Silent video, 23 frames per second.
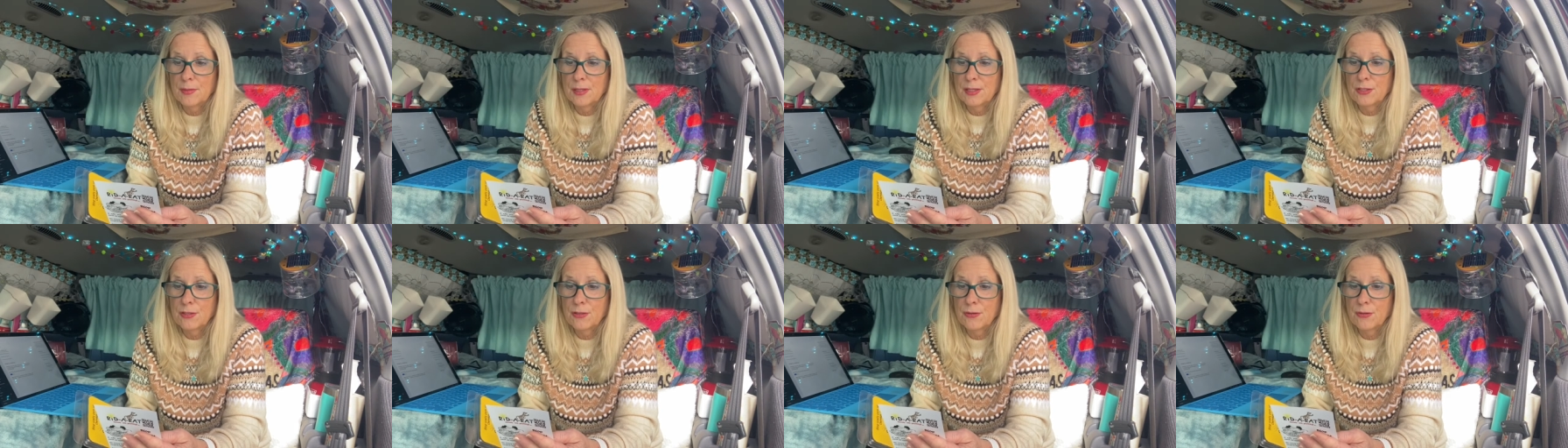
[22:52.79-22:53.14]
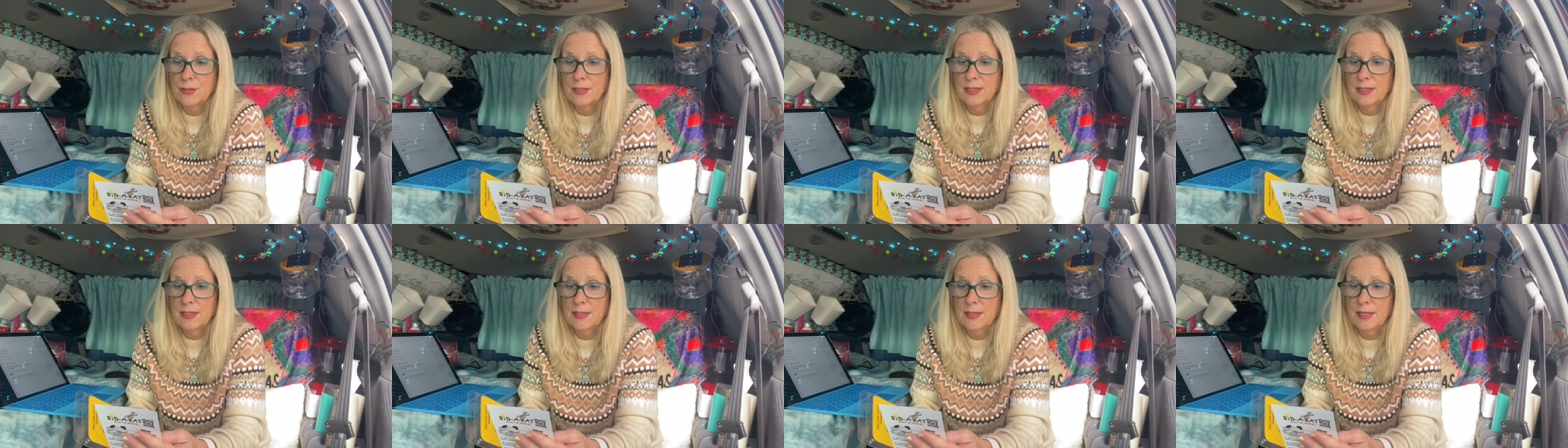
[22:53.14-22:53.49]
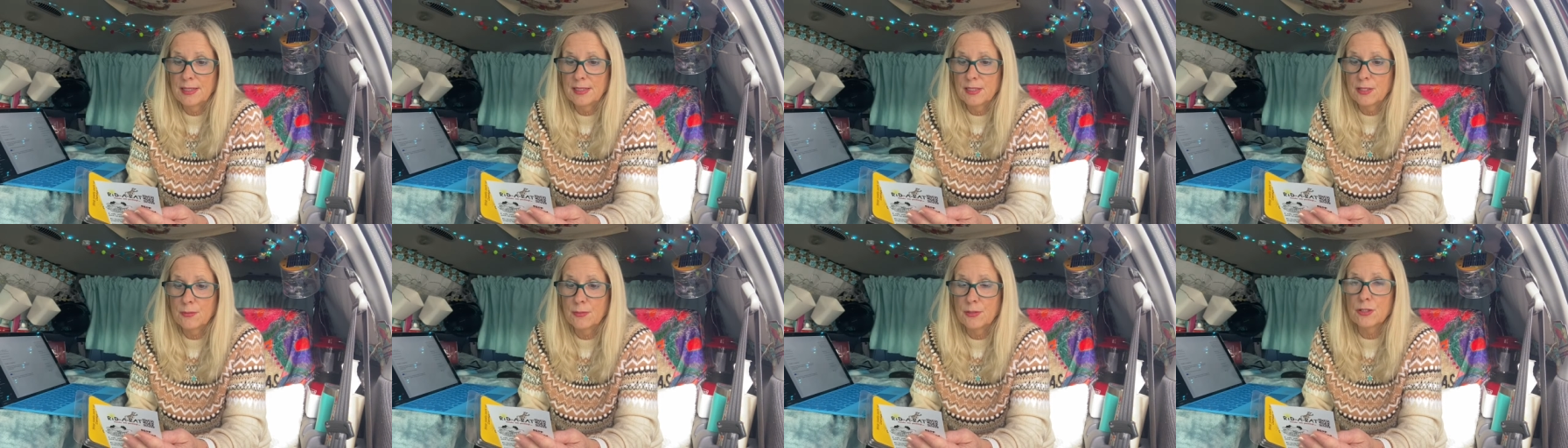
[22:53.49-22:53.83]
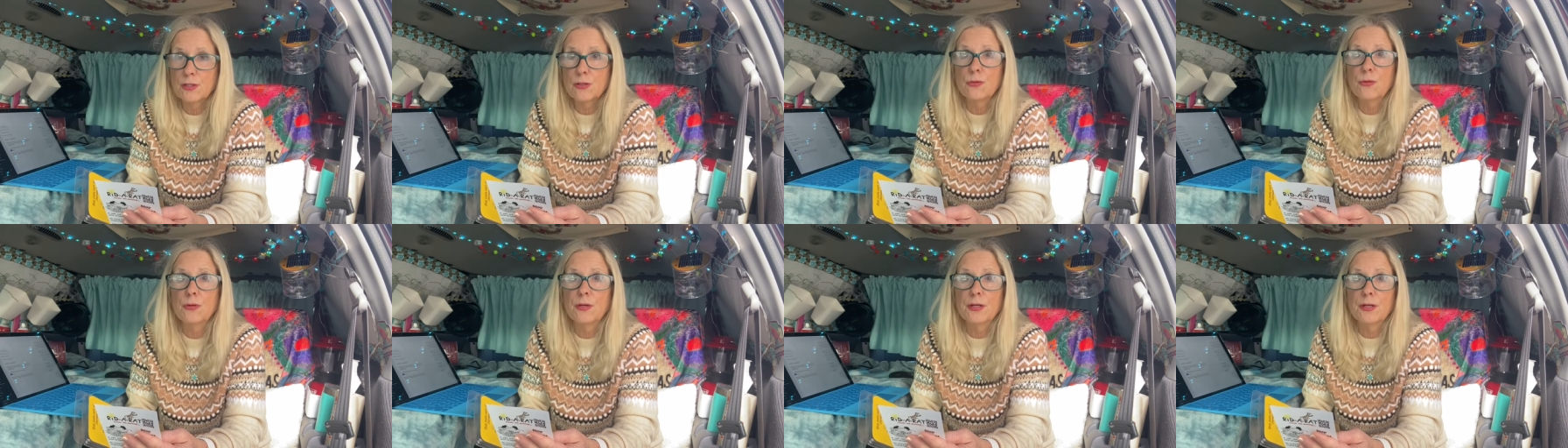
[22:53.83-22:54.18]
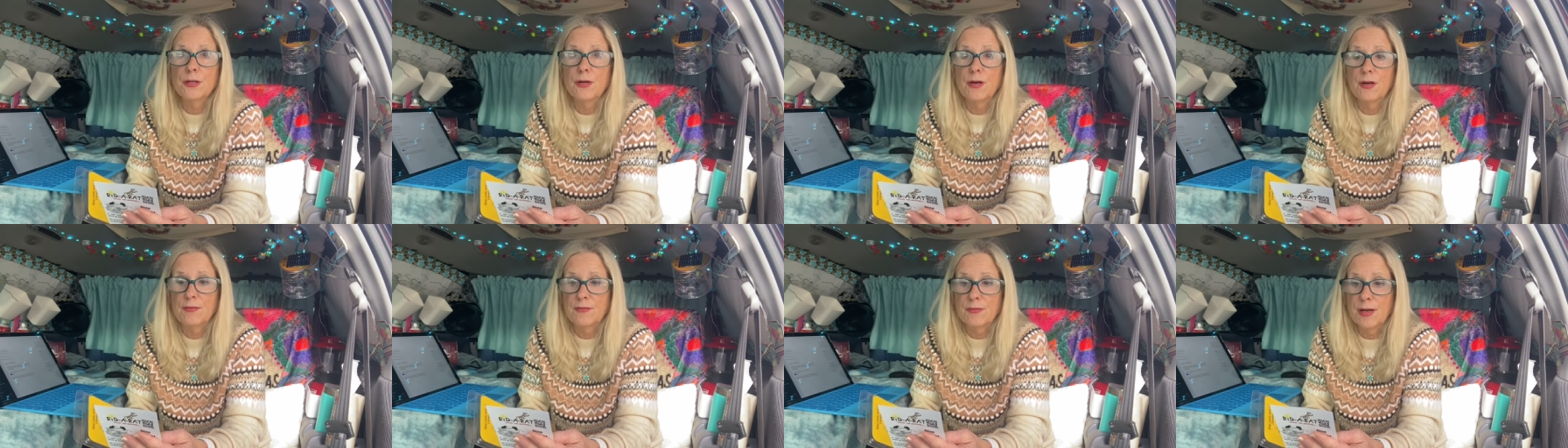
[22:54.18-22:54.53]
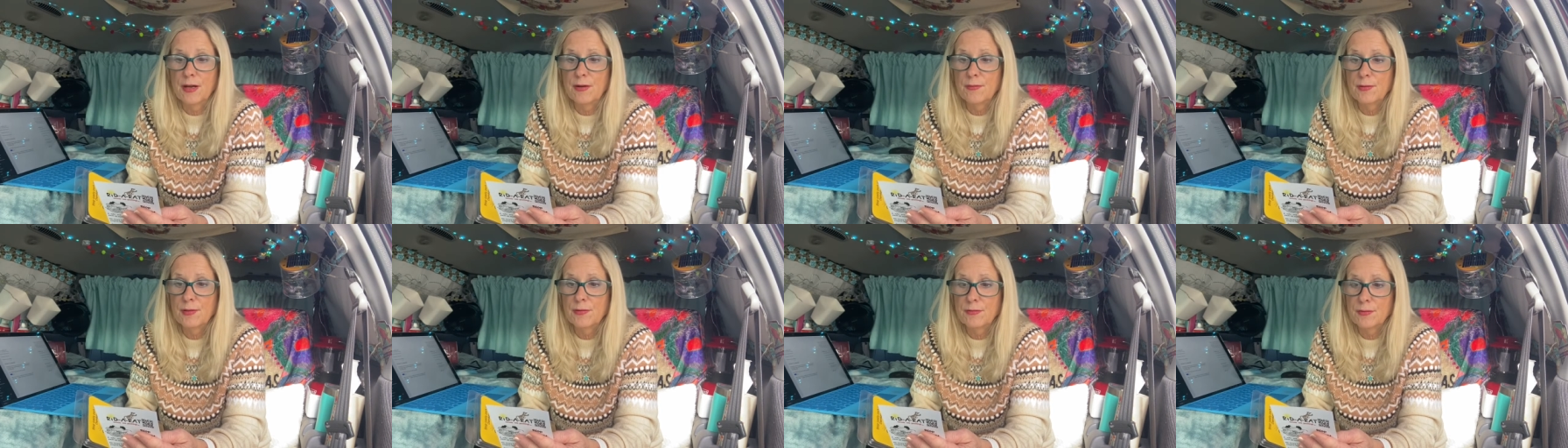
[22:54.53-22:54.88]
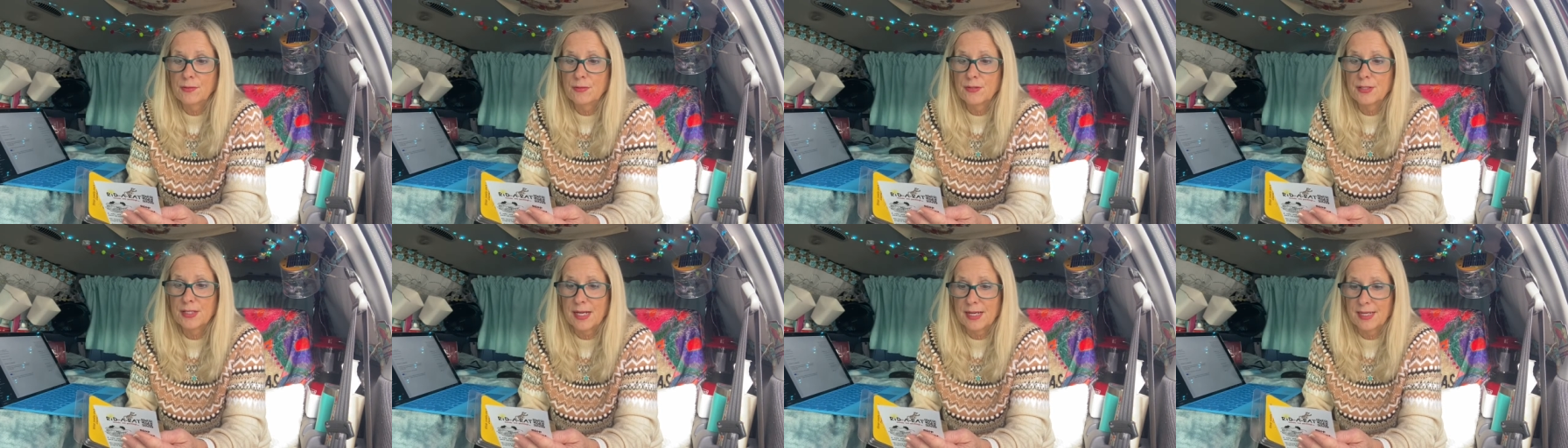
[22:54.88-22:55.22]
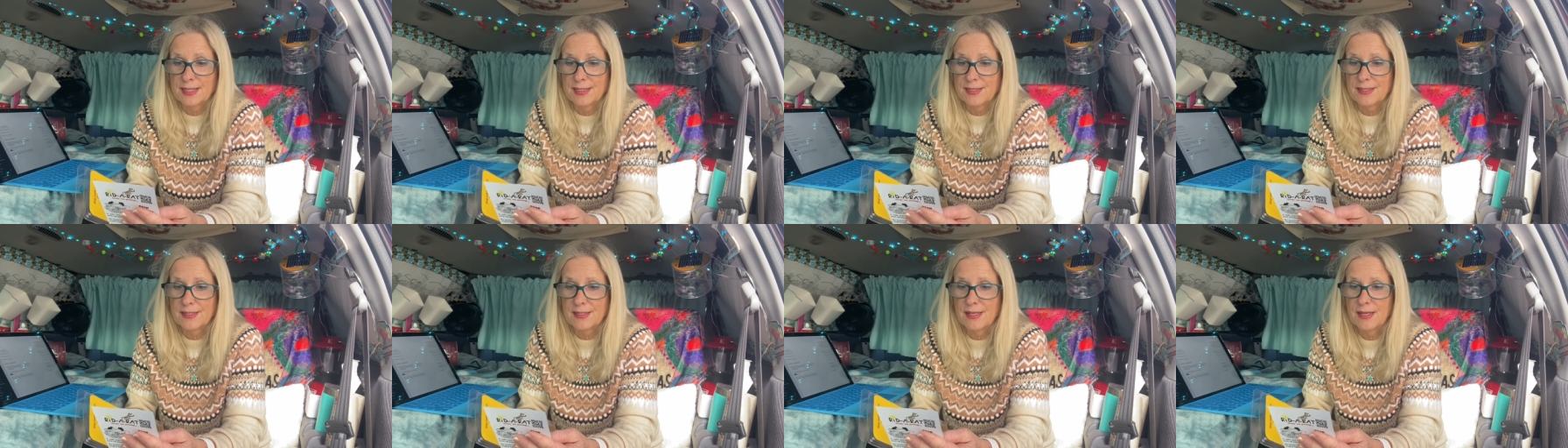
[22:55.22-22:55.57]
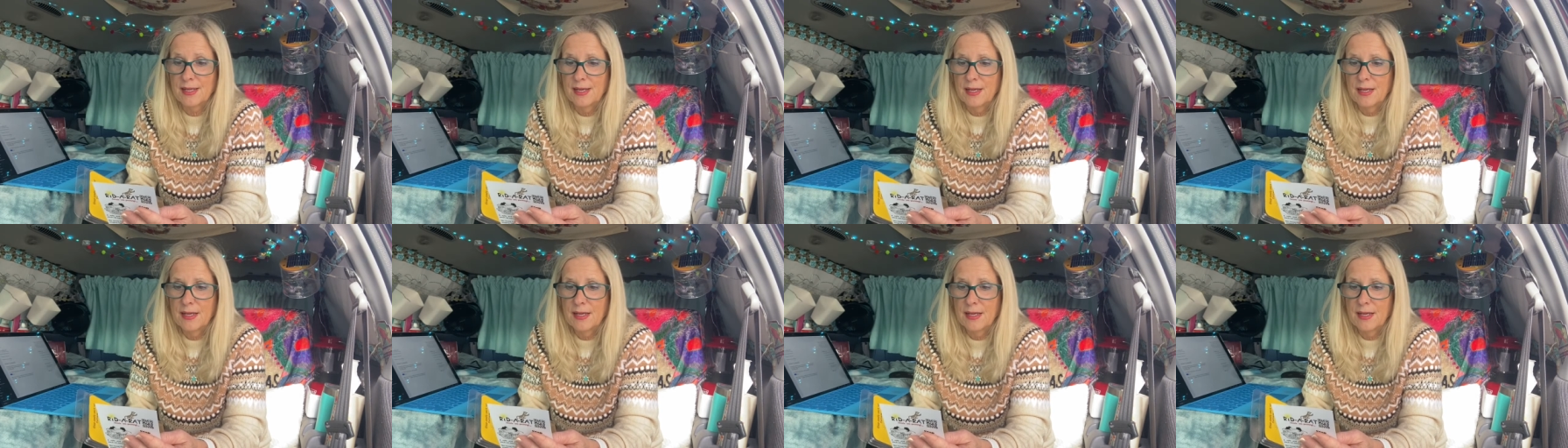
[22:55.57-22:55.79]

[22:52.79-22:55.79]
and turning the light switch on and off every few seconds.